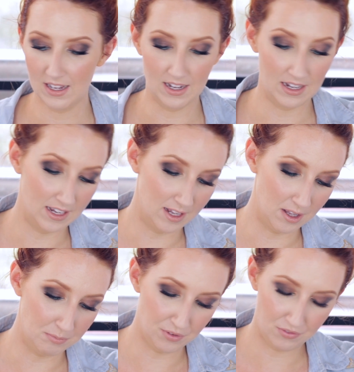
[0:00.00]

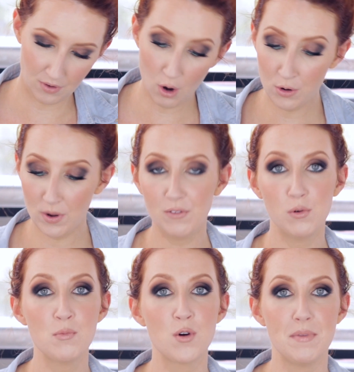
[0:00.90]
I have
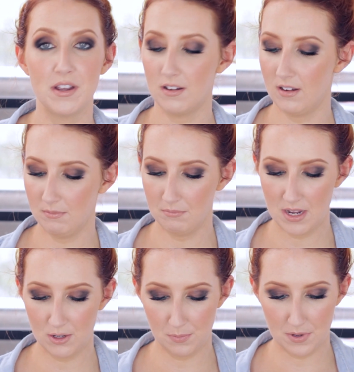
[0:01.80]
one more
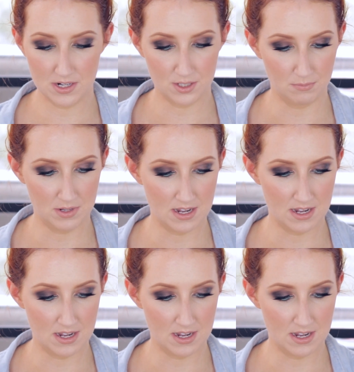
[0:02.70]
makeup item.